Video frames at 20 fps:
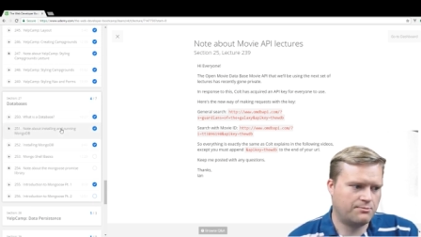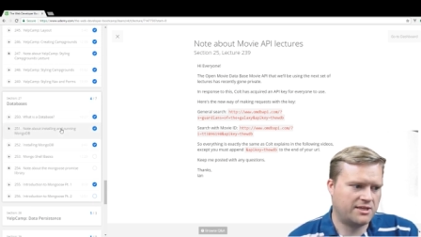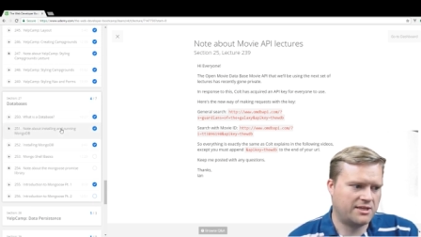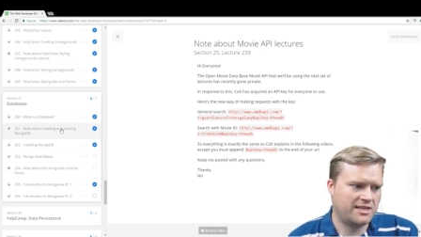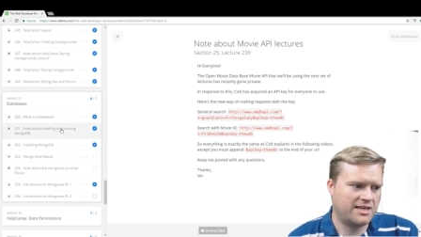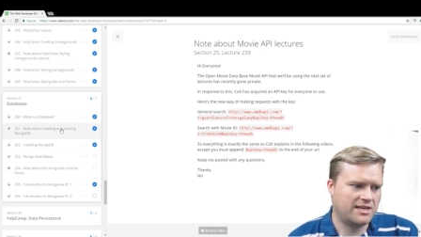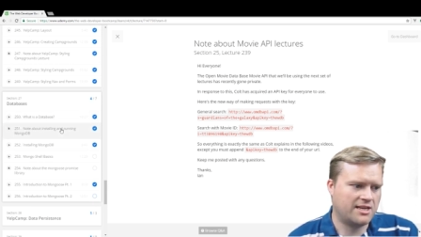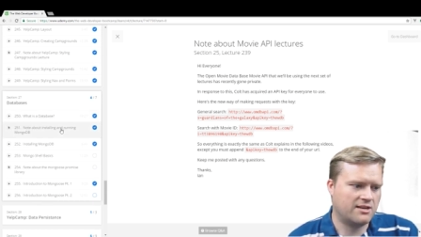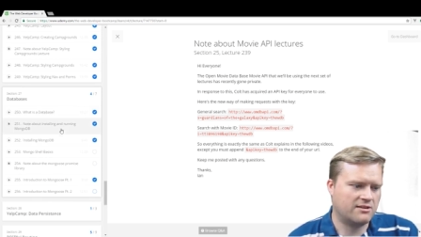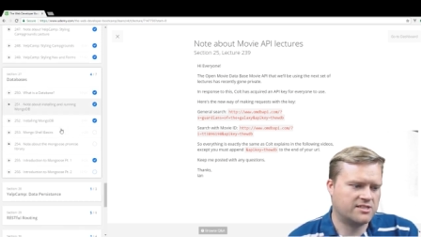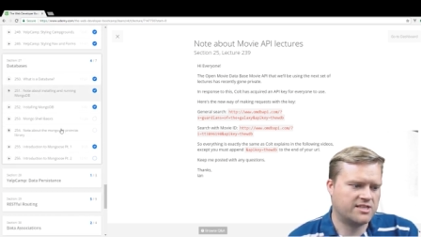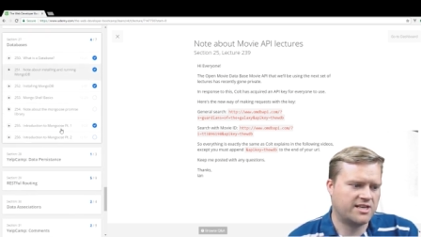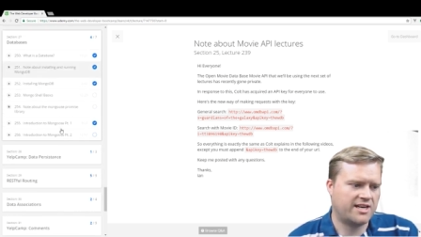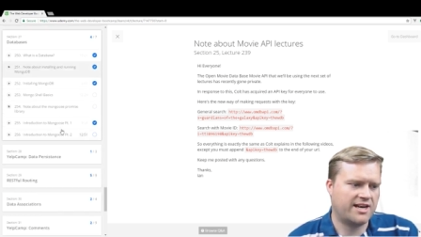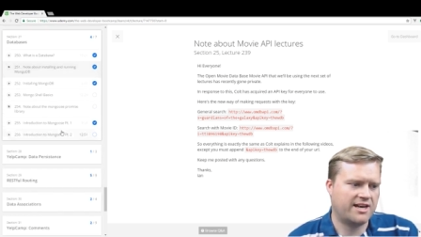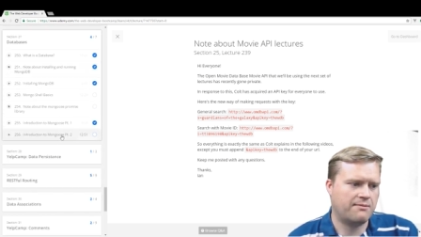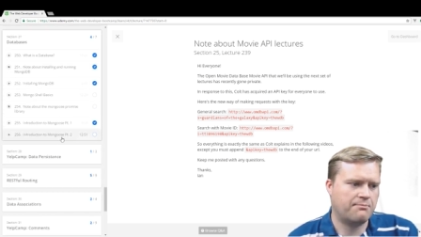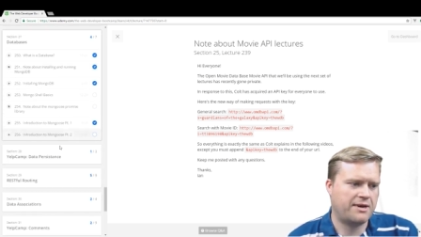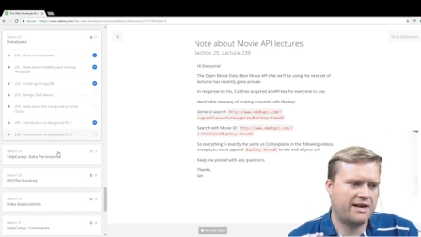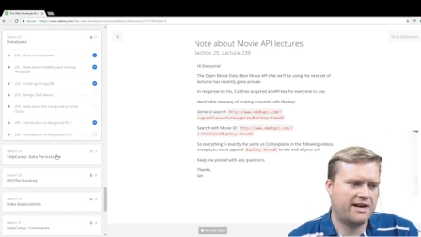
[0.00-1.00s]
but then he'll
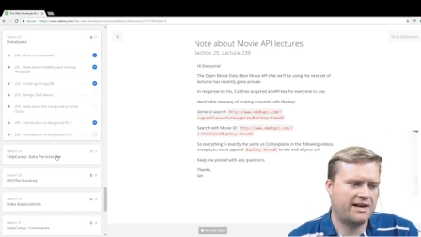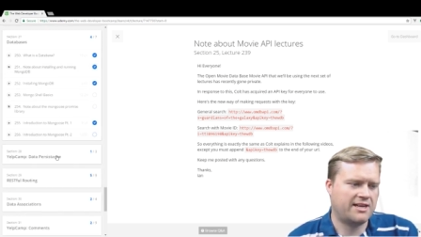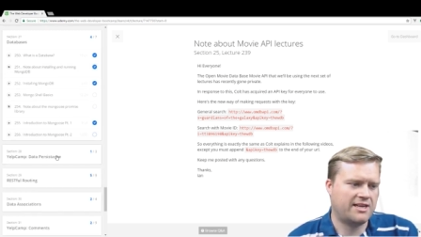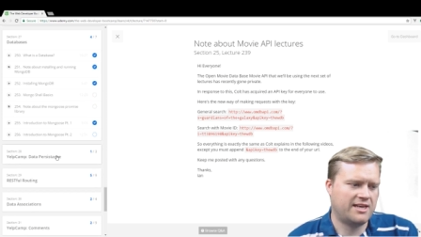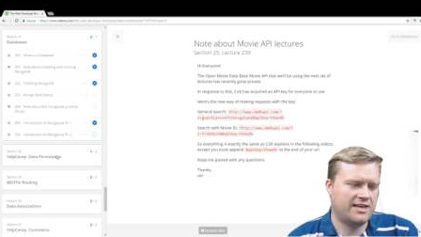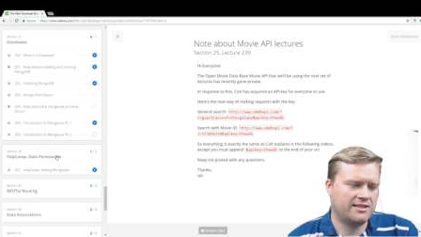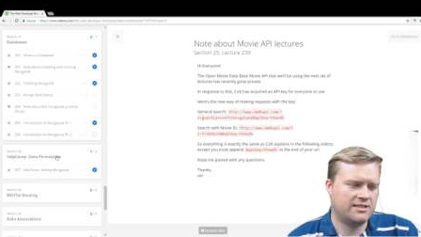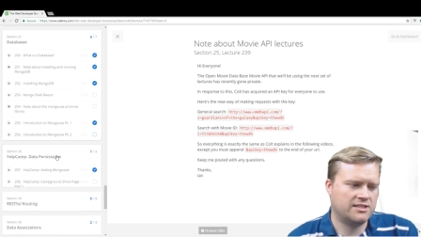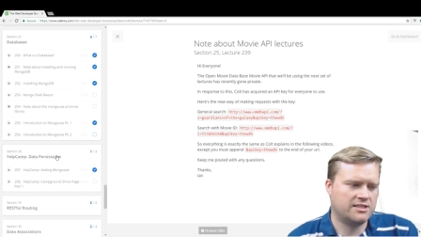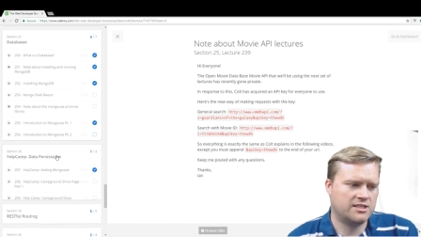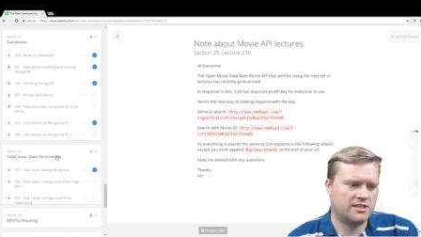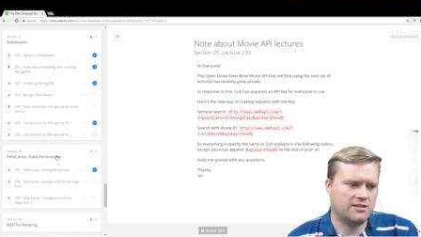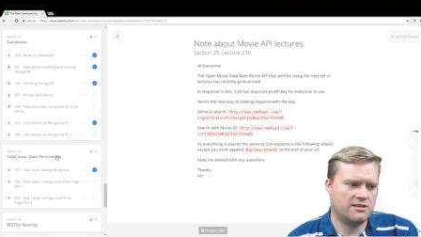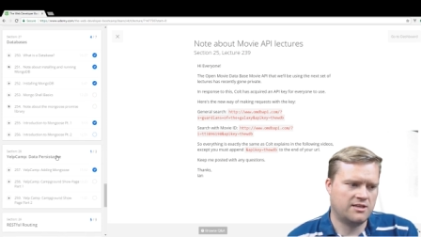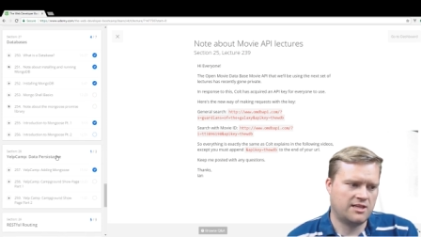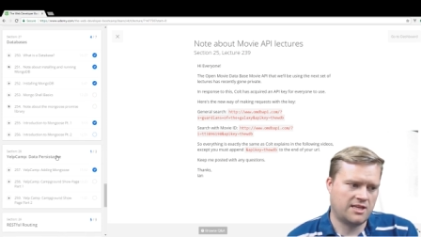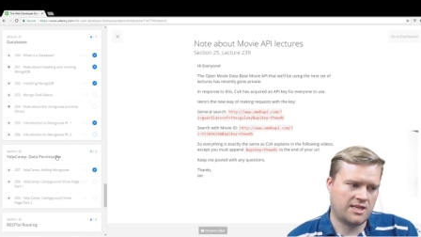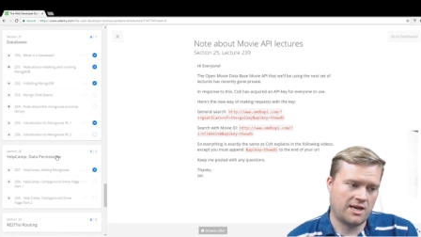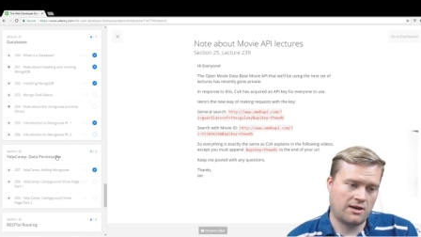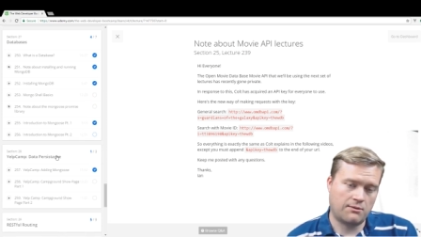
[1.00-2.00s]
tie it back into
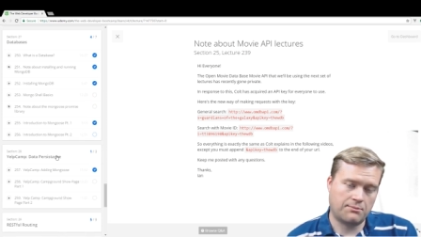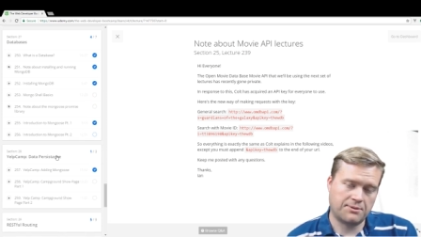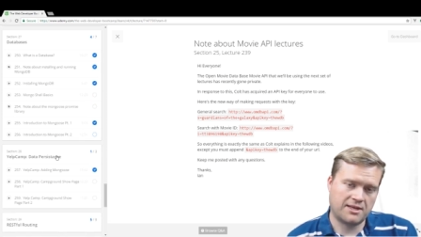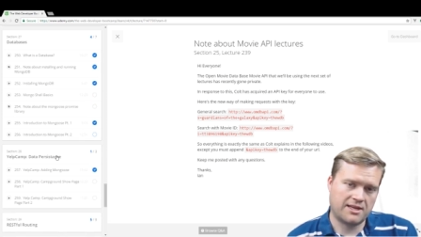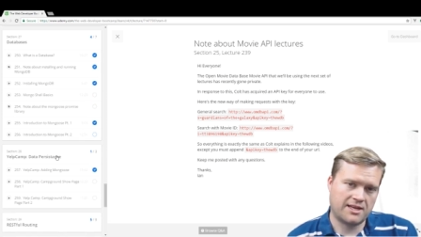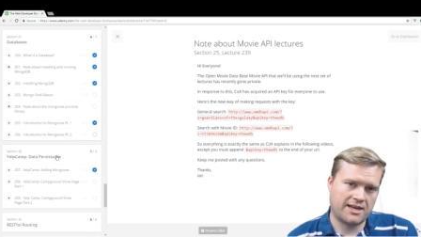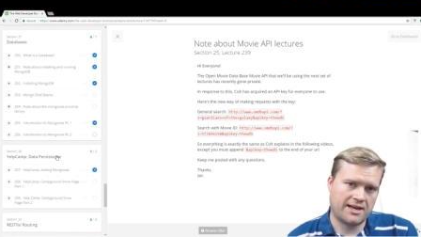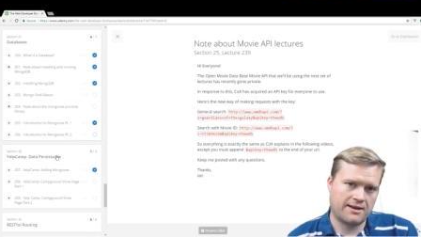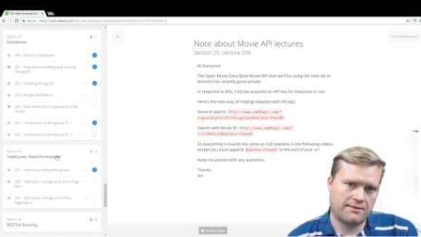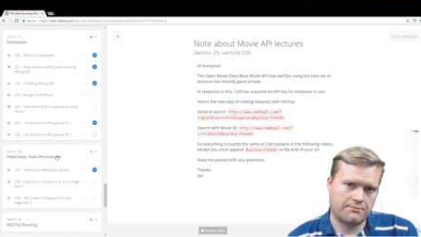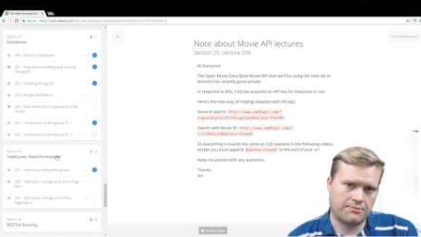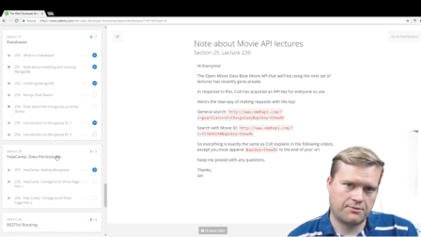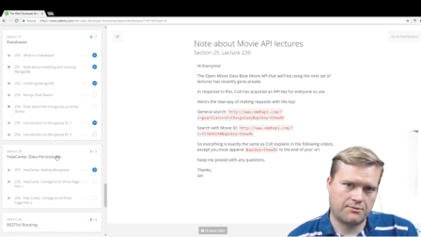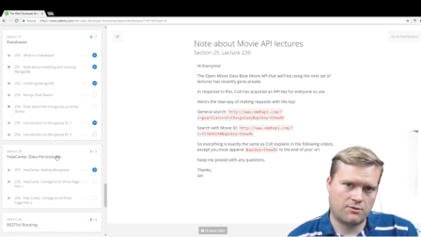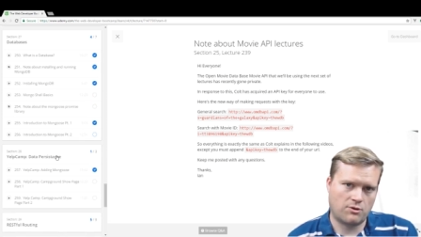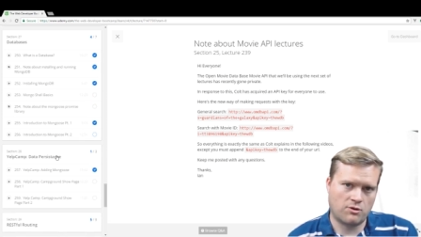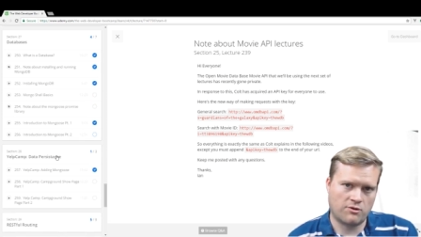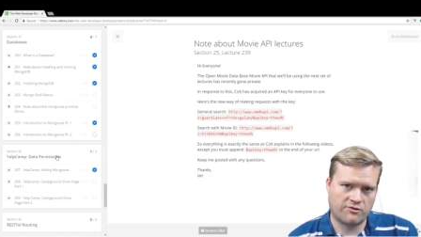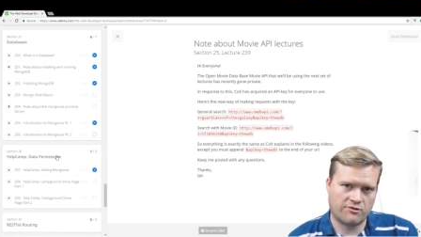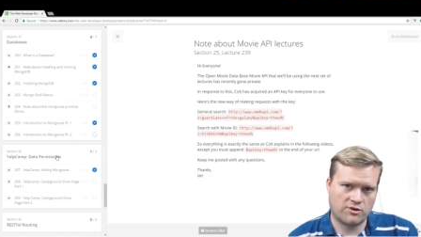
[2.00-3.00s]
the Yelp Camp
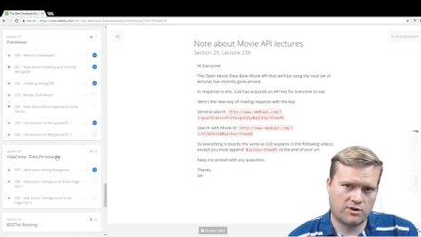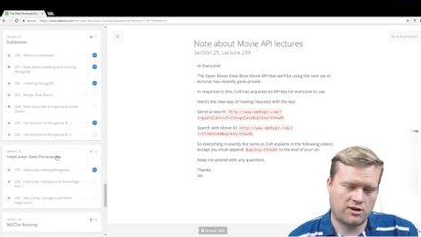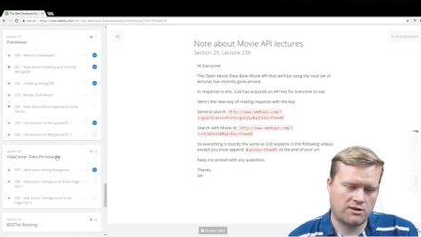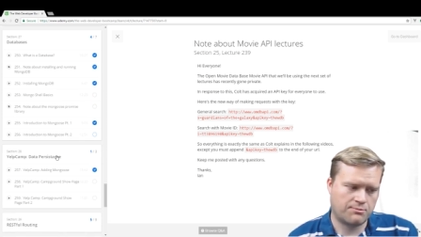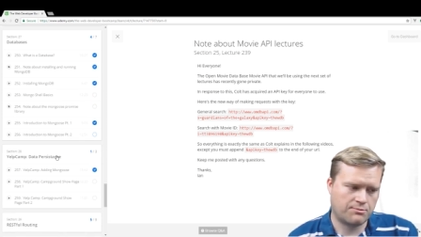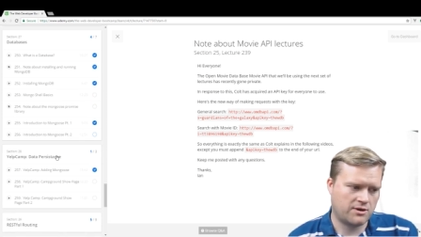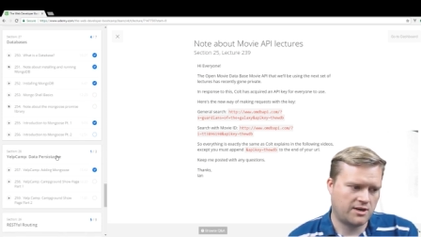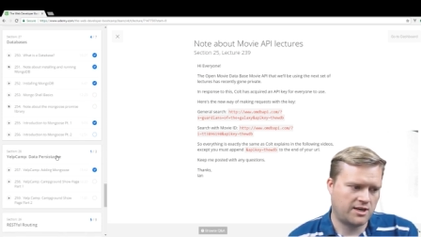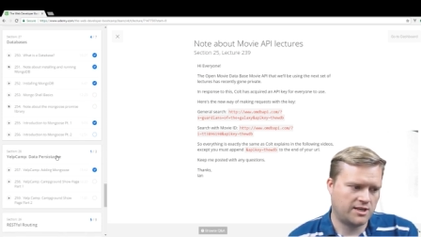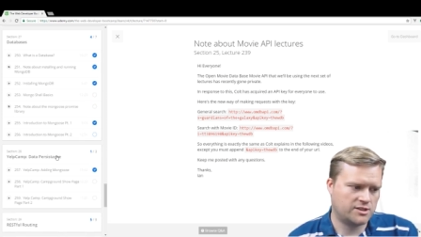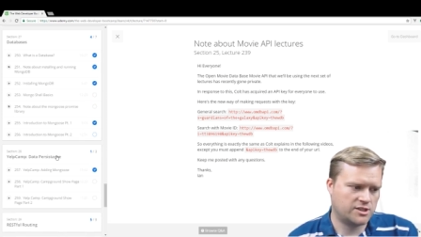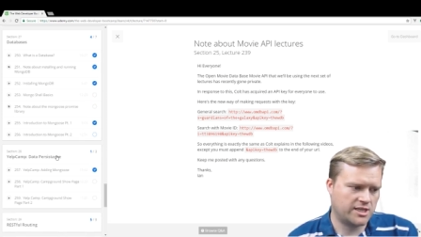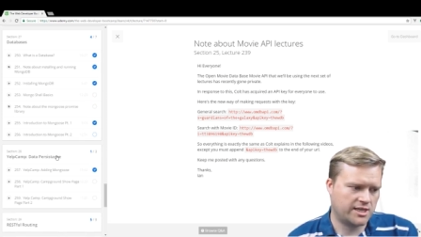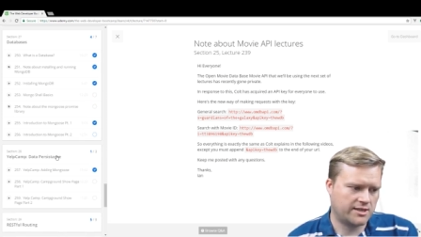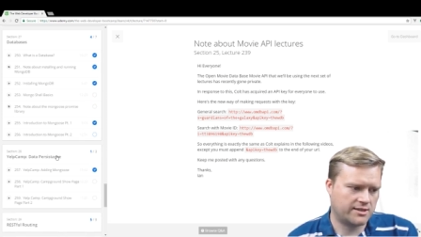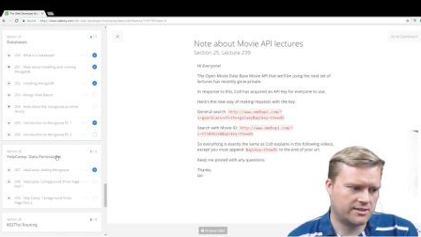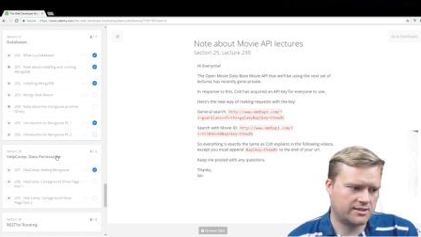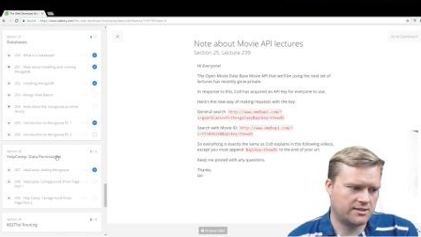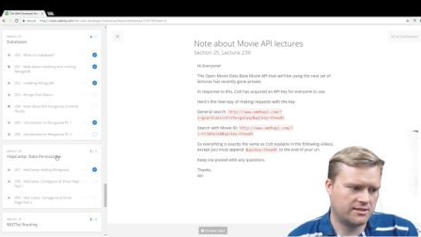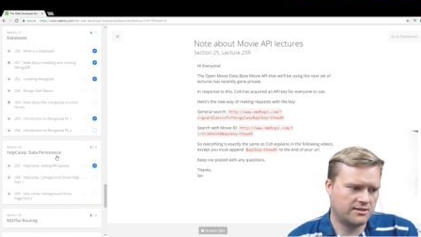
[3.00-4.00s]
overall
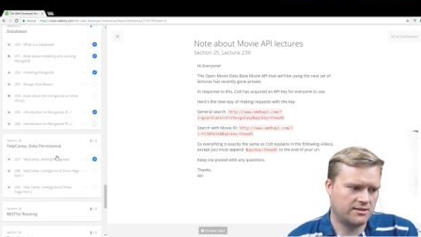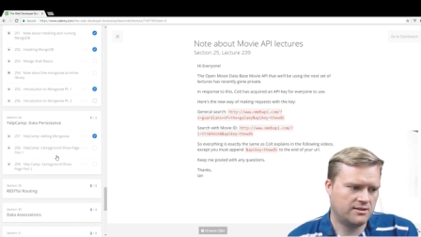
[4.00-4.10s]
project.